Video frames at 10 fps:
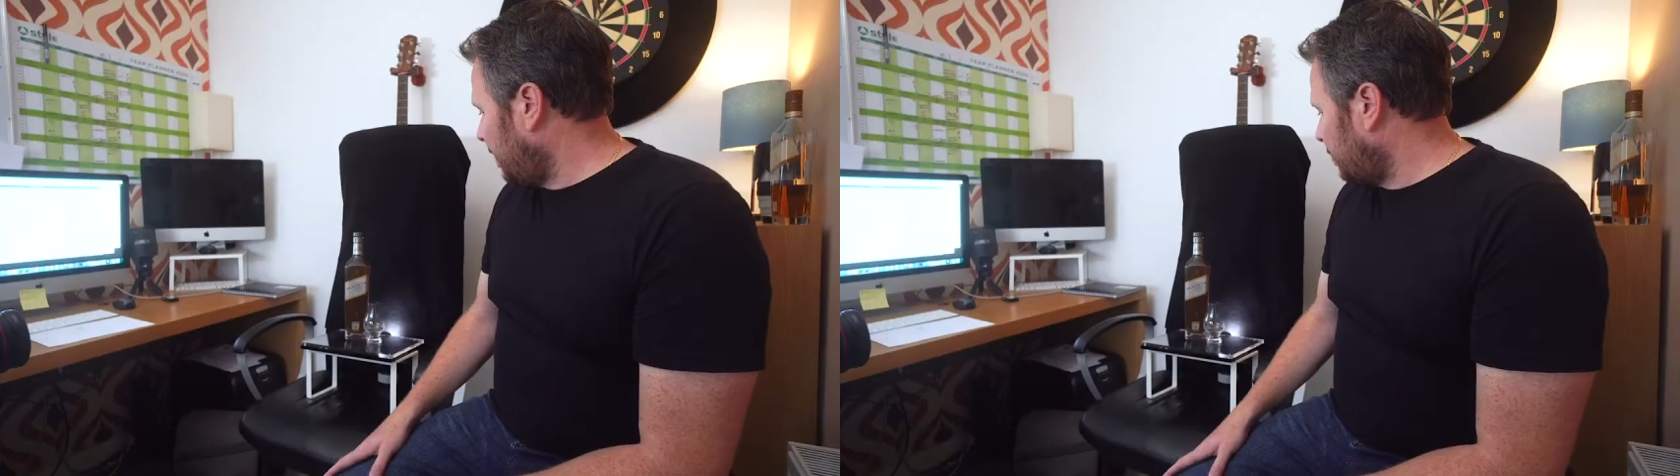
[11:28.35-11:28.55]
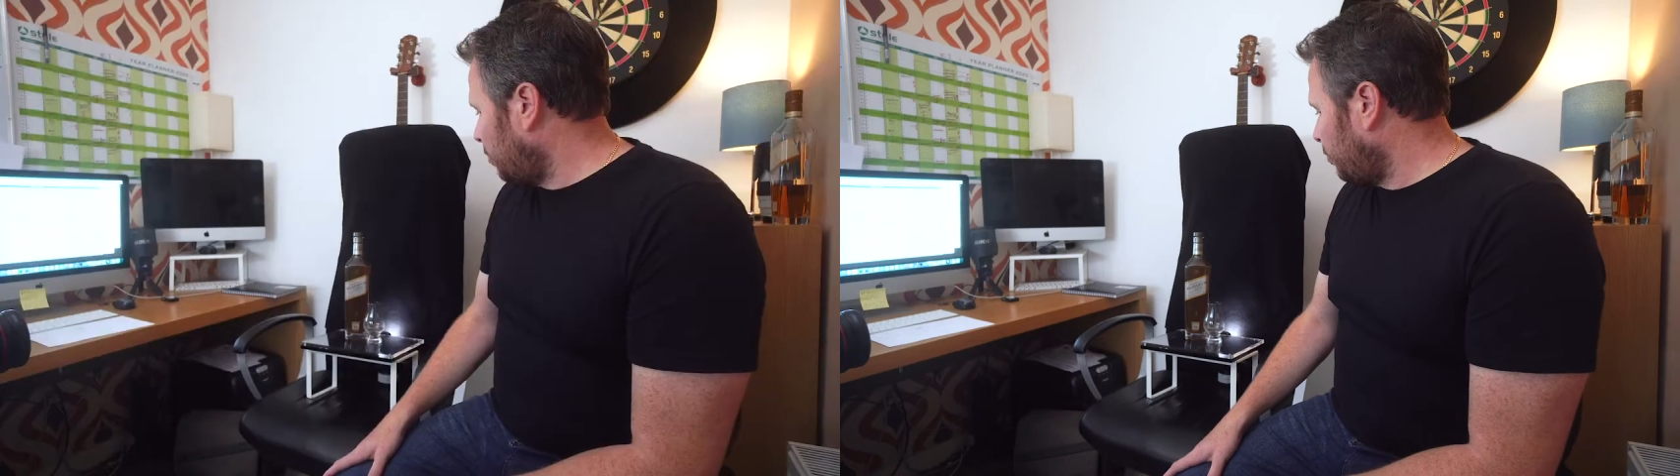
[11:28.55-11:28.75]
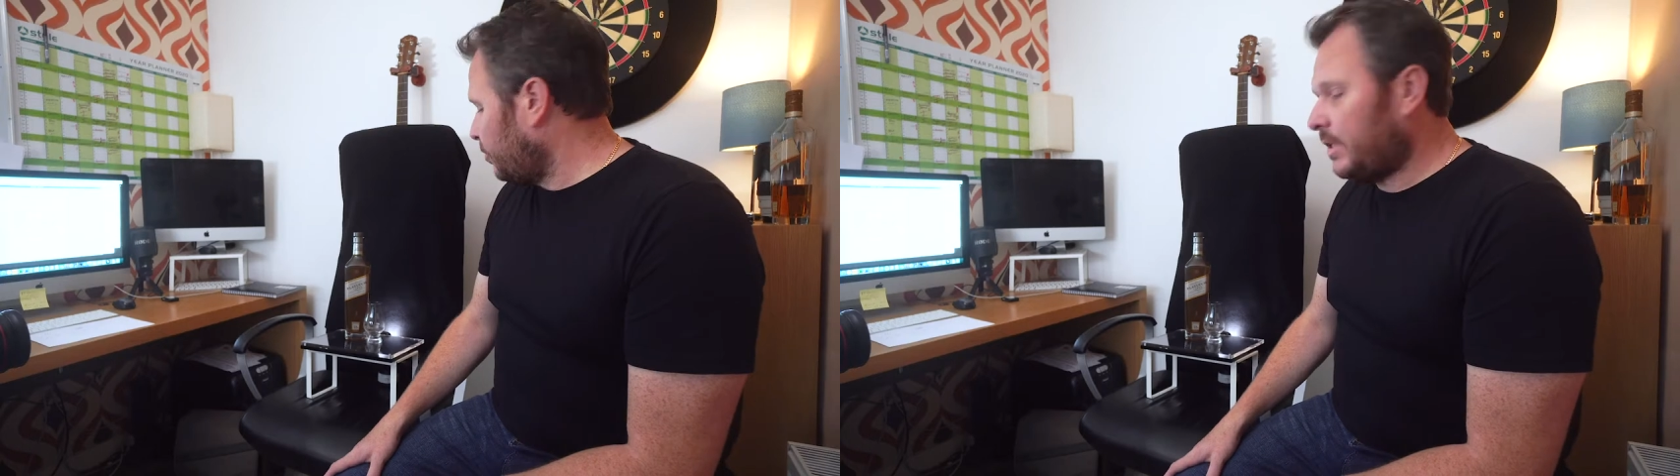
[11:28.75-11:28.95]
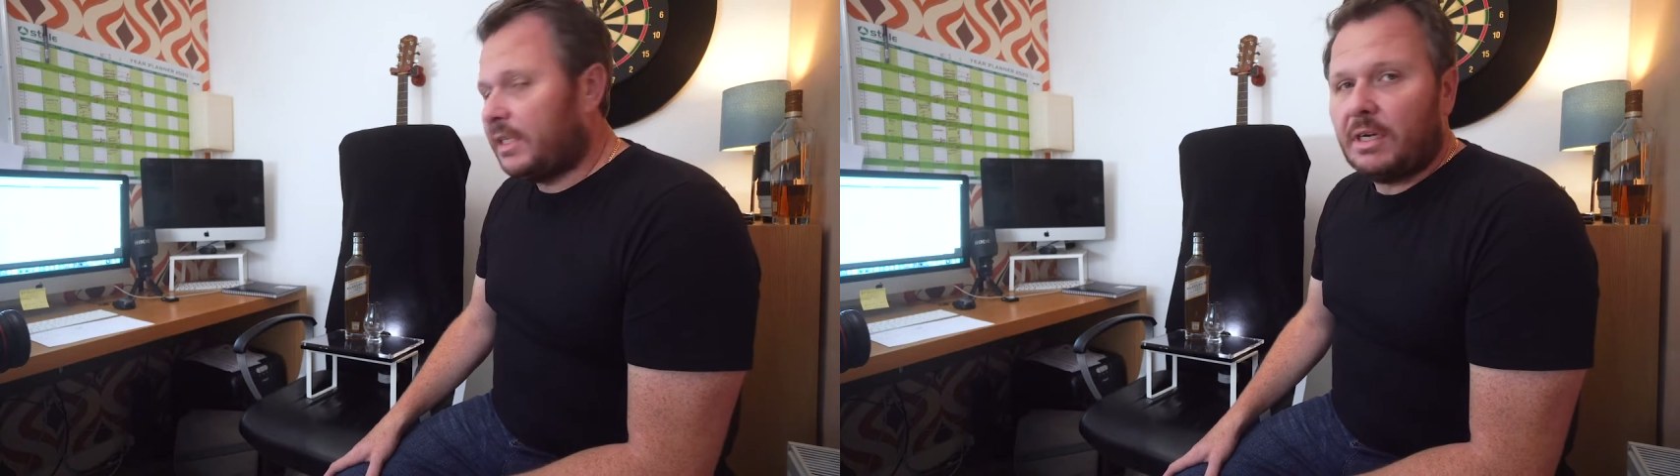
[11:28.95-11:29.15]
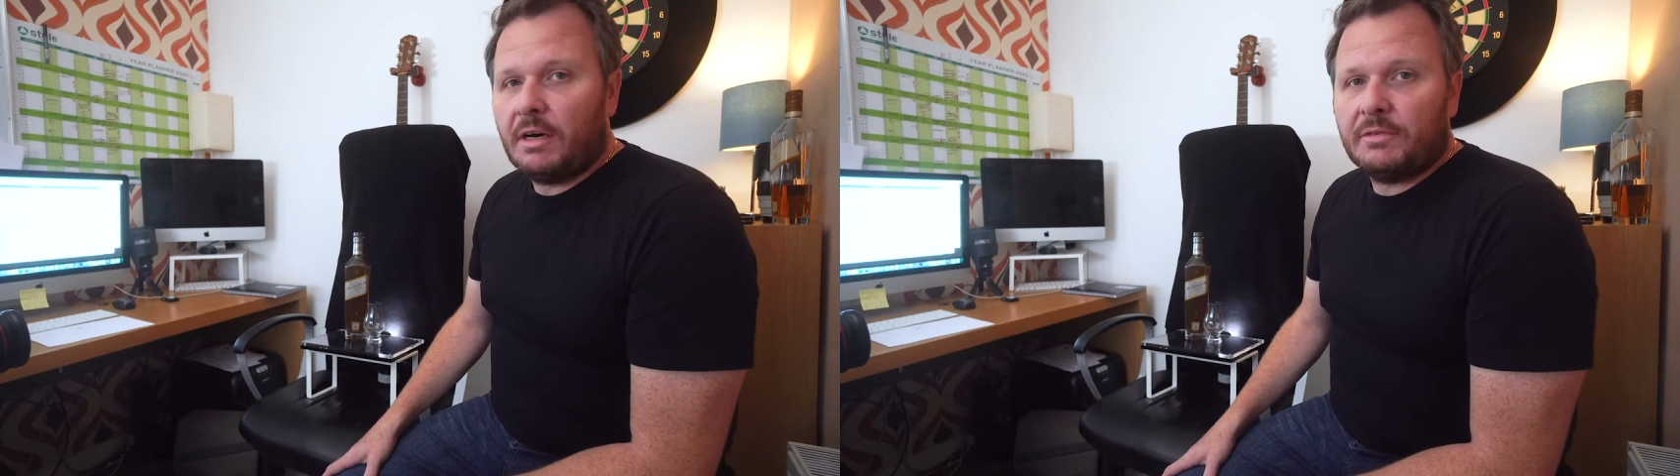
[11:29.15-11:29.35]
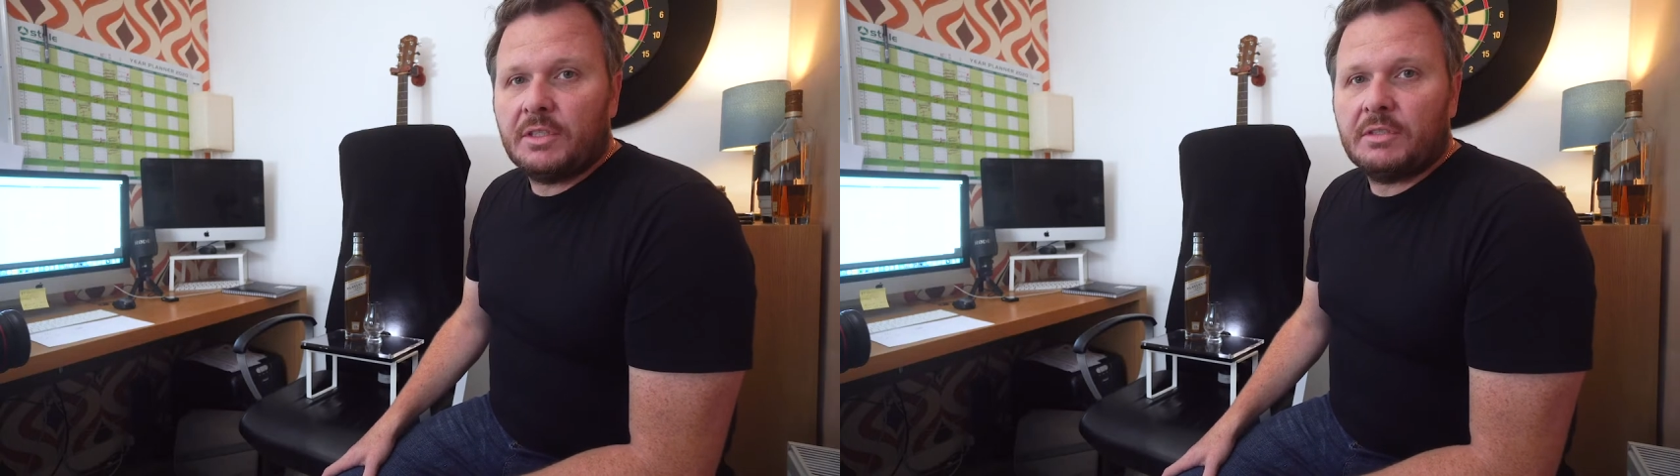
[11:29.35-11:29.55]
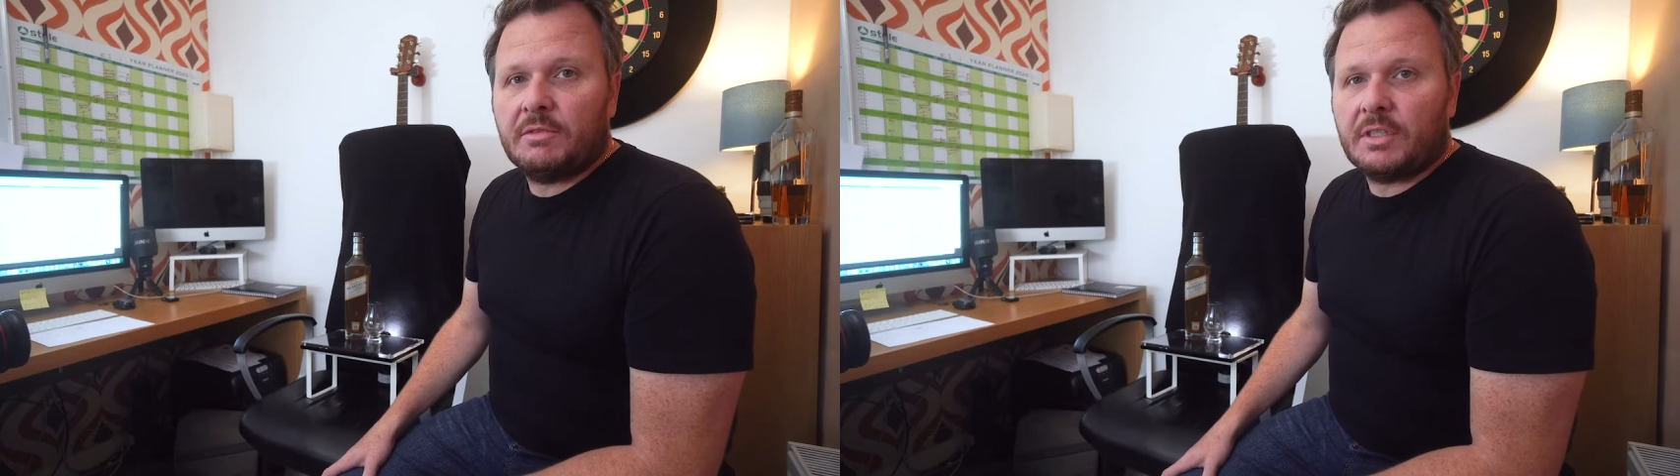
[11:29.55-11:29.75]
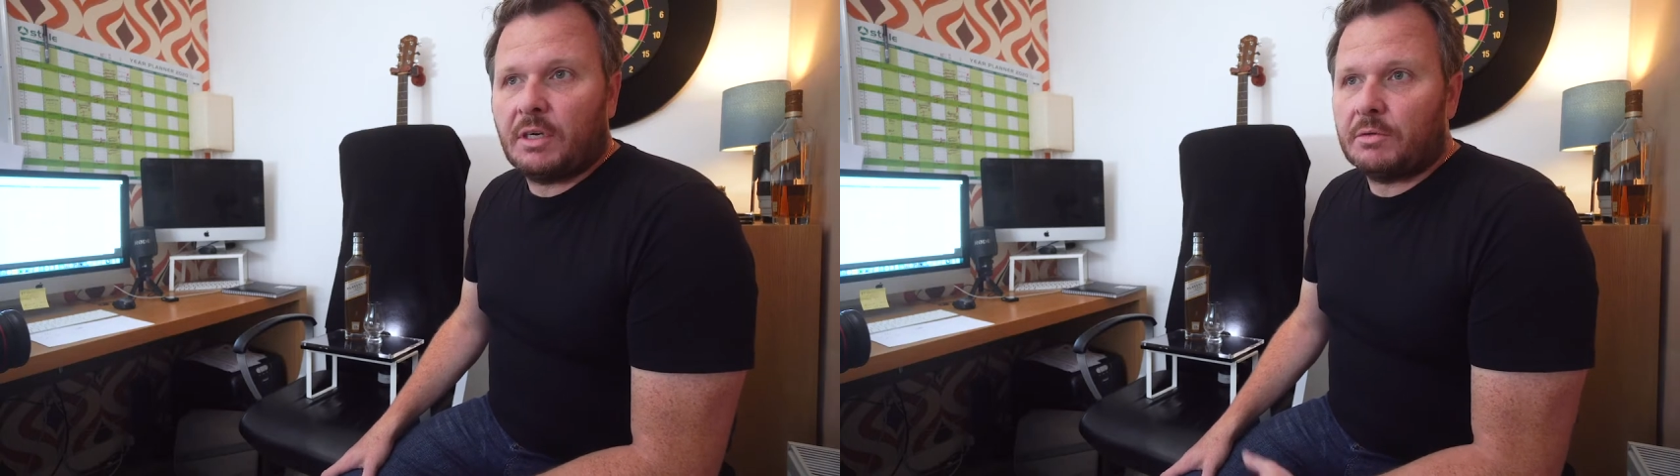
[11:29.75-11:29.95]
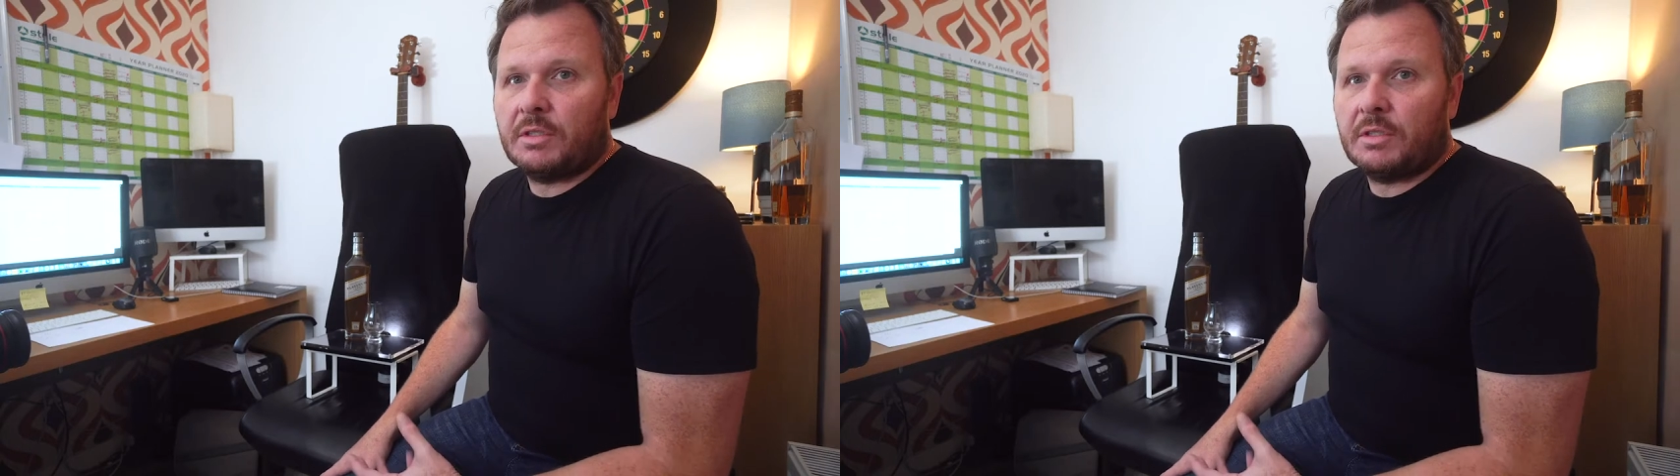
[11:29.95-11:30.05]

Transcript: it's got pretty de half decent results.